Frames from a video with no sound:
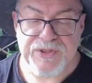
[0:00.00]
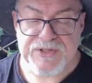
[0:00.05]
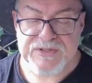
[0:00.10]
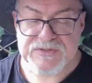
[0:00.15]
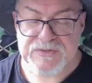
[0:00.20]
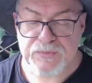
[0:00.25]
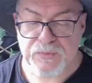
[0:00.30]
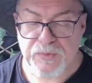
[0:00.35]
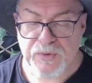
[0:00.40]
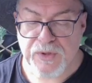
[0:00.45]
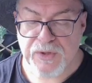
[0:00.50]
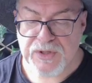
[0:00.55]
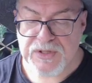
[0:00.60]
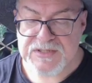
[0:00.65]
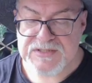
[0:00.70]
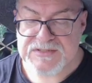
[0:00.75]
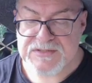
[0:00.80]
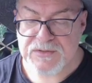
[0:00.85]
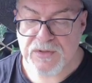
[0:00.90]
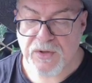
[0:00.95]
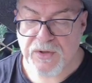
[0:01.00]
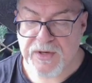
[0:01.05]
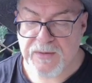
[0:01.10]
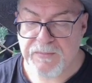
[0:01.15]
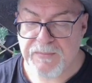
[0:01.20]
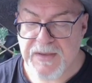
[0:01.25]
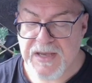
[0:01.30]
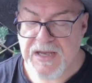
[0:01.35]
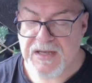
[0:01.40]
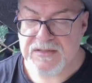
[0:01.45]
This work is not
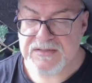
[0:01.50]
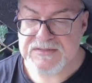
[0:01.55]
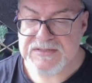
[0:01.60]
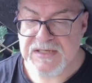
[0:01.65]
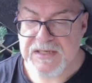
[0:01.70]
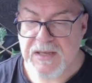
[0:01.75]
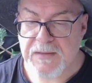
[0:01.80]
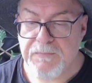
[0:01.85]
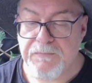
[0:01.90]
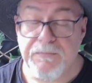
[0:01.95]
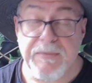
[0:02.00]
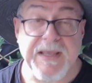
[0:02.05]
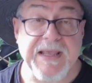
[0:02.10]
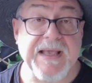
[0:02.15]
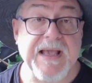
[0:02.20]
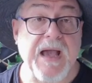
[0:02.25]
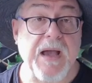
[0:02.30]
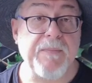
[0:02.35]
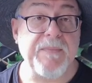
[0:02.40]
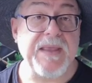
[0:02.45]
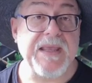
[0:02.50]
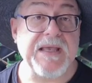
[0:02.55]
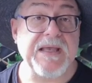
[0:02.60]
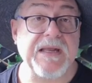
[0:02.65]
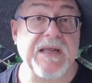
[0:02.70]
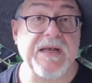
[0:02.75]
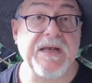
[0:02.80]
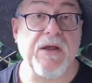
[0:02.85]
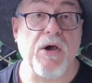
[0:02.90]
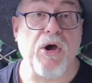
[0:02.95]
about becoming
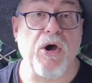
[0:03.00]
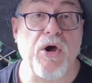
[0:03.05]
an